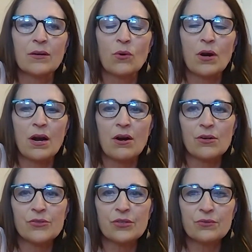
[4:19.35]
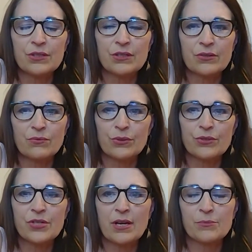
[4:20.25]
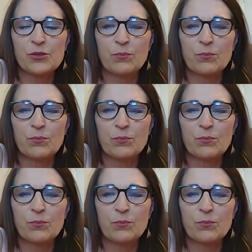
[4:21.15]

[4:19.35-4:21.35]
where I also did real-time